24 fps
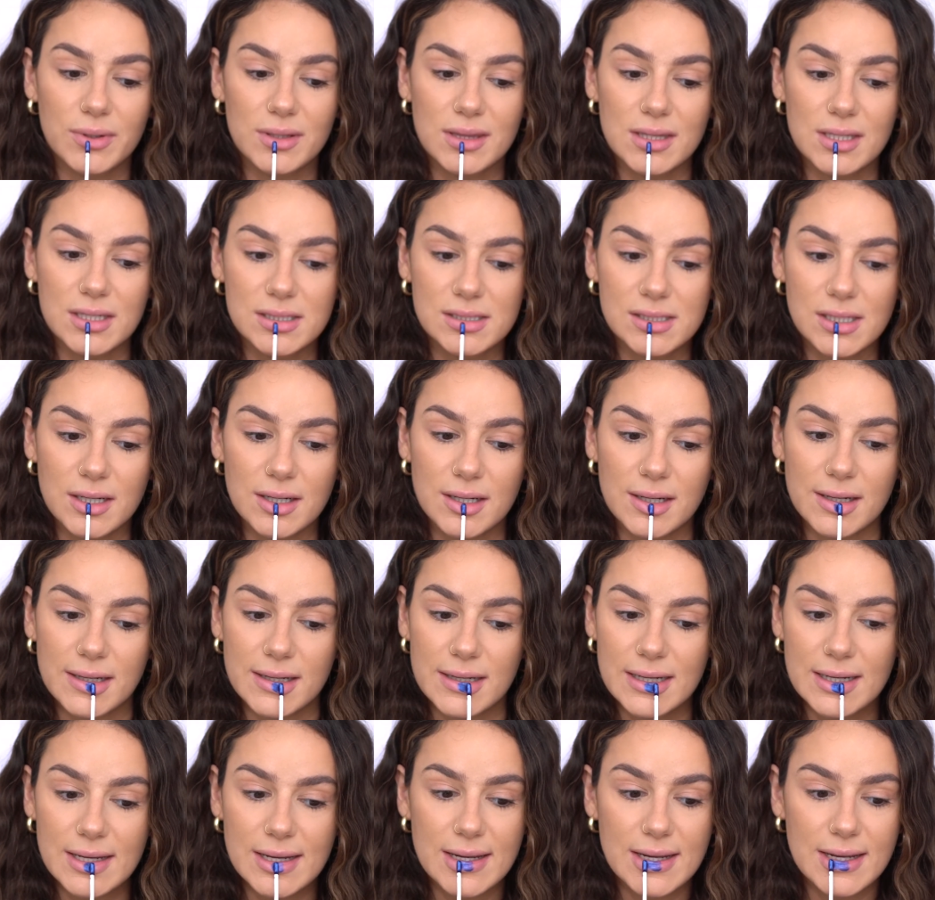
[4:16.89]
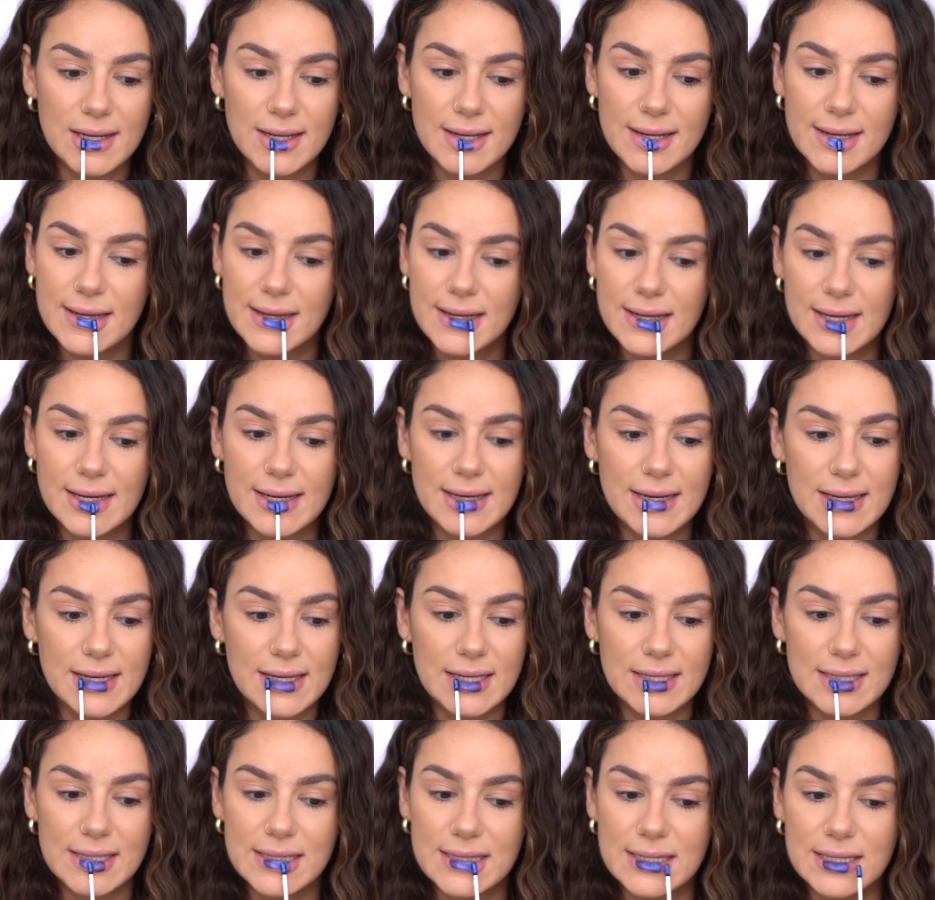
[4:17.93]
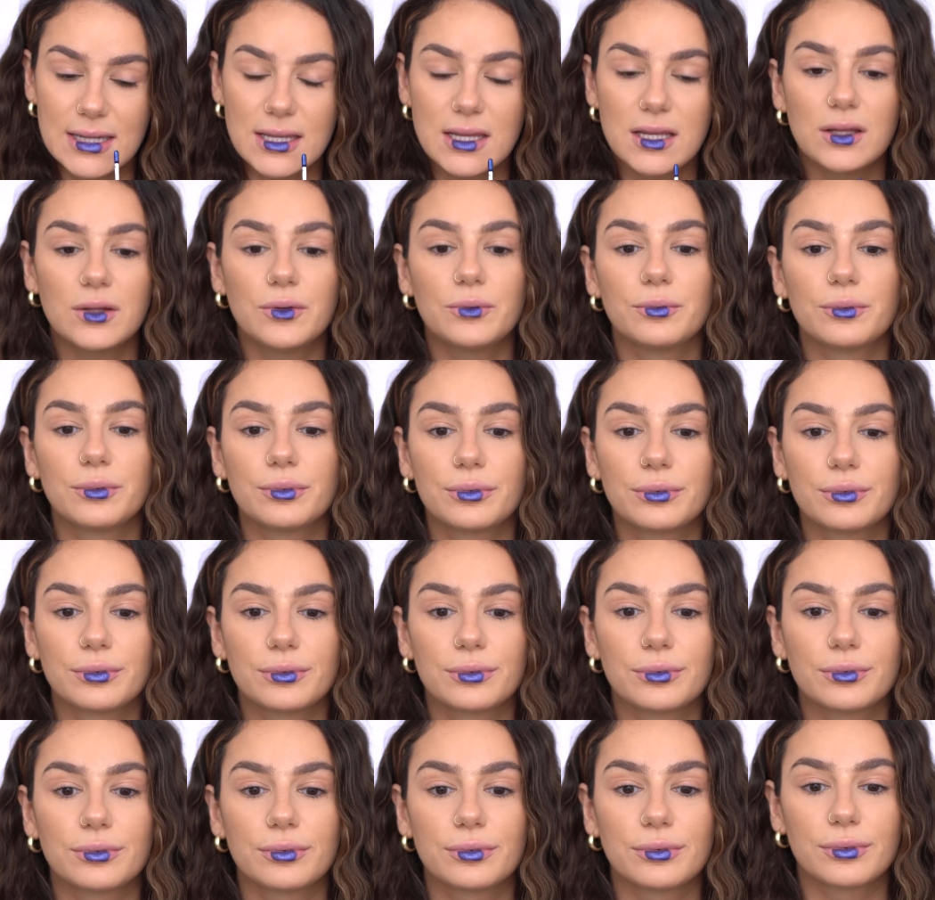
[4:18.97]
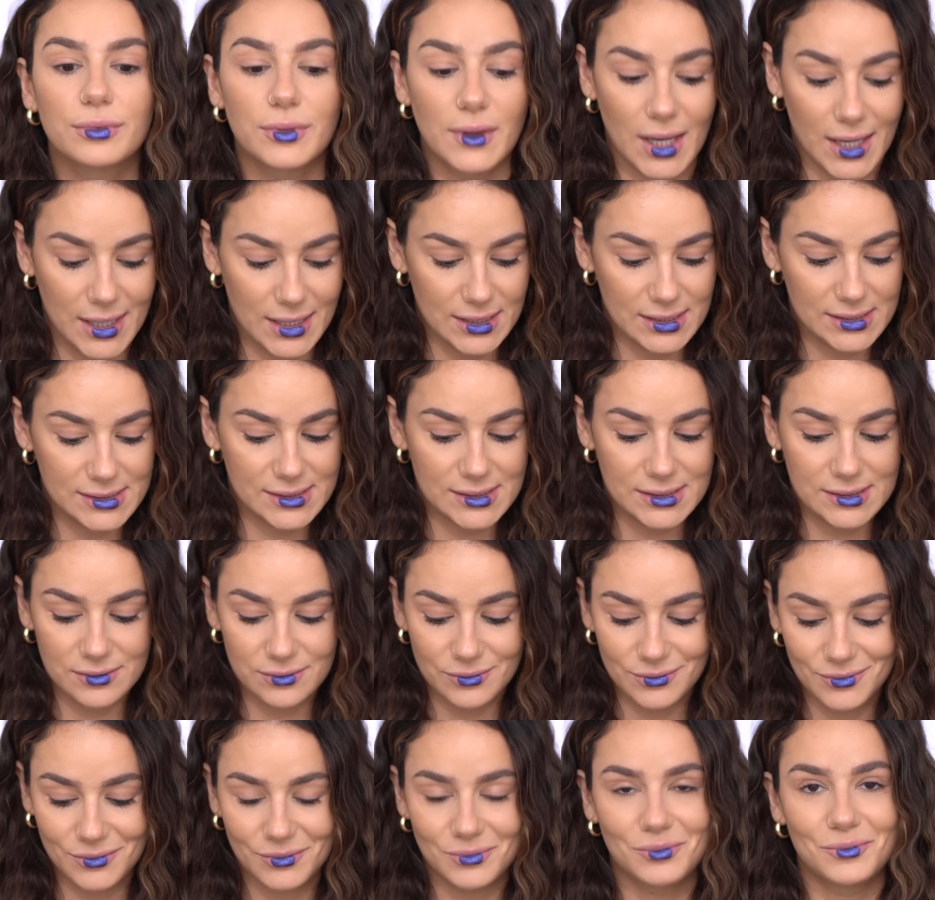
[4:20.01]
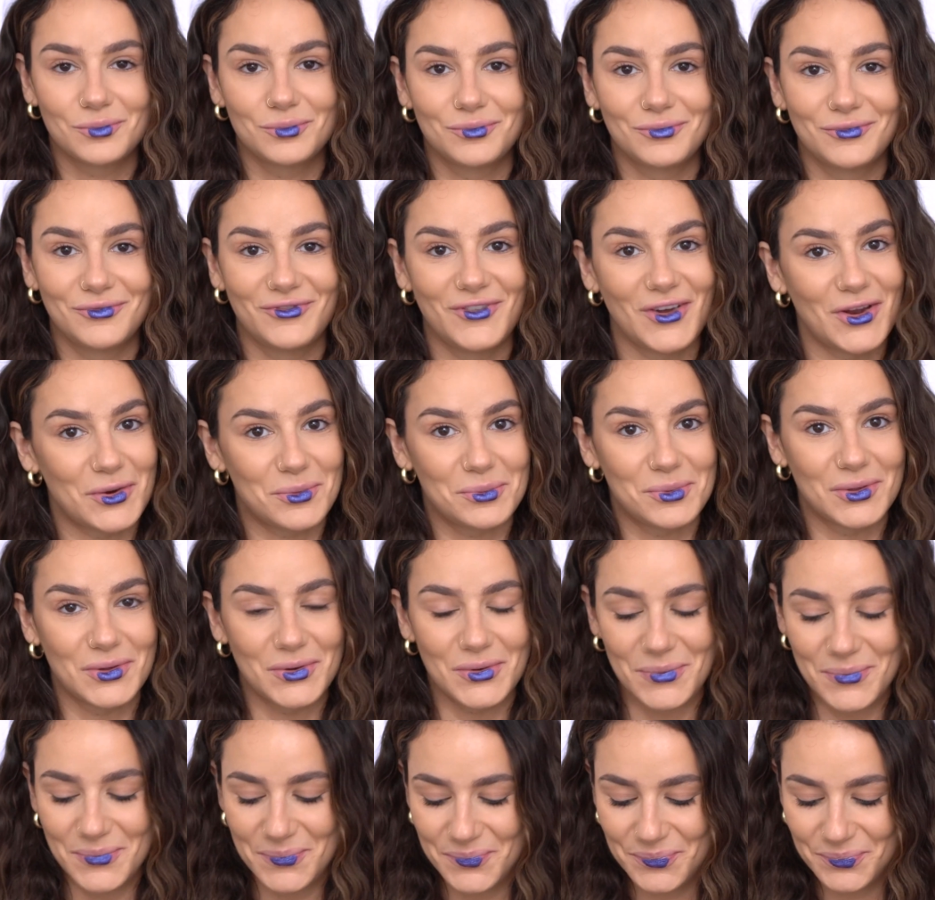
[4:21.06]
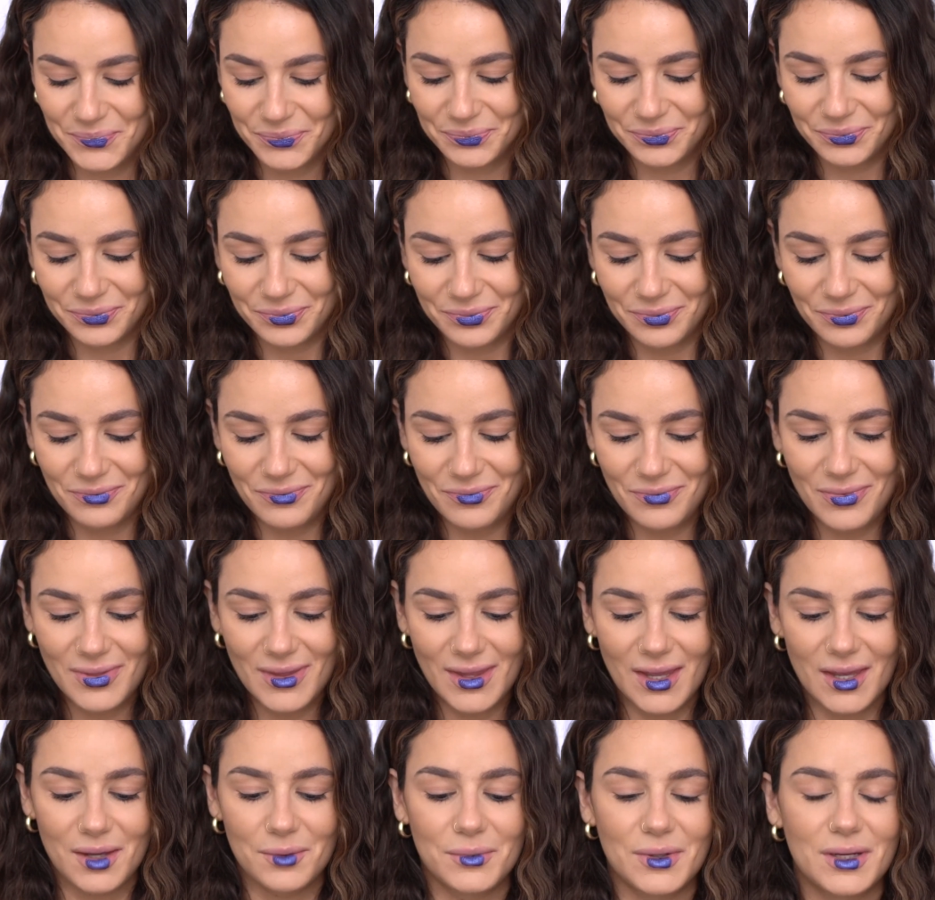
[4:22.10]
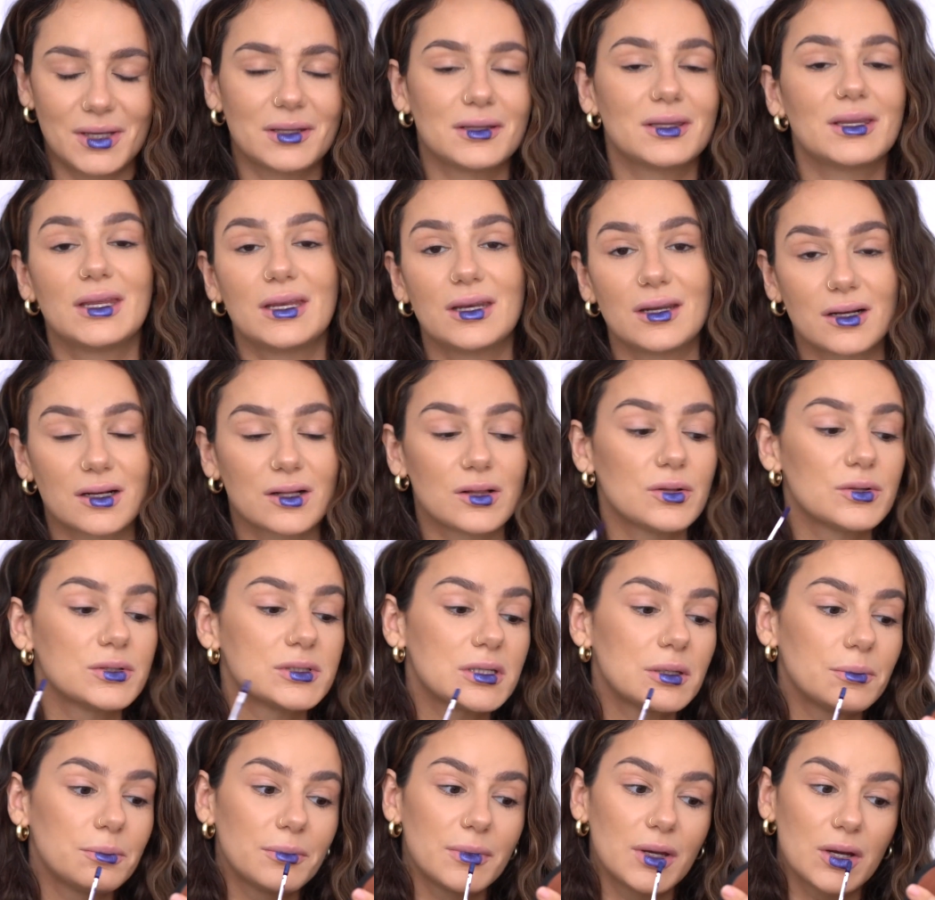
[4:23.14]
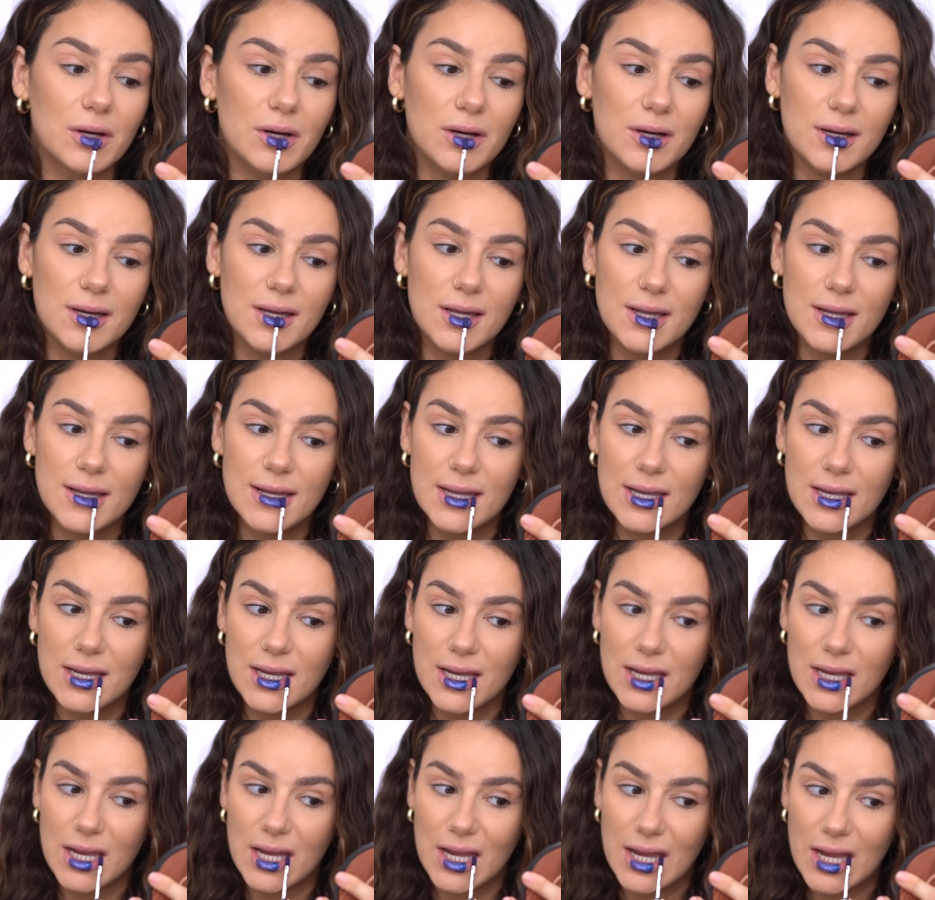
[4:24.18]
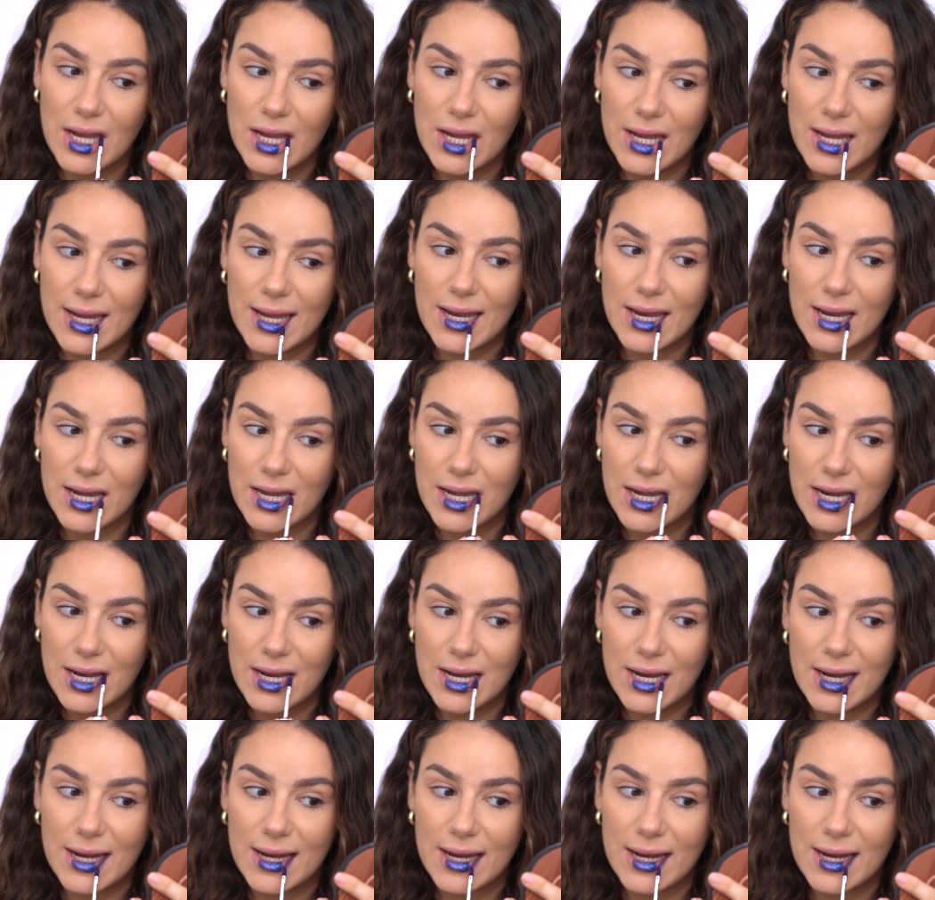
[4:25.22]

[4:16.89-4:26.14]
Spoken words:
put this on, and you can see it is very blue. I'm gonna need a close-up mirror and